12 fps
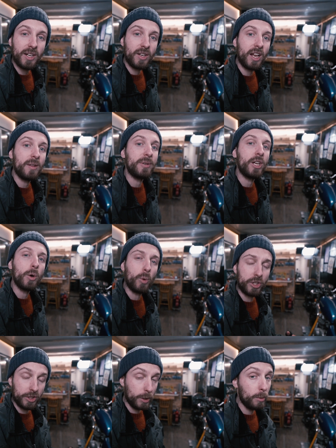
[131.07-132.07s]
and let me know
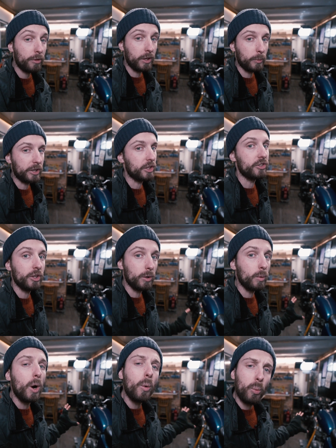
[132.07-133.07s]
what you think we could
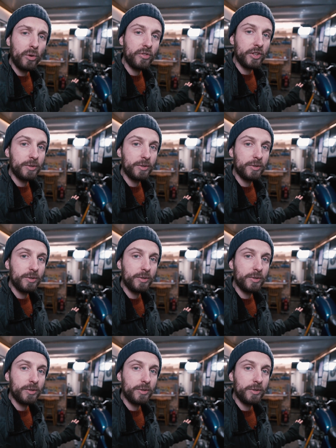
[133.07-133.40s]
do with this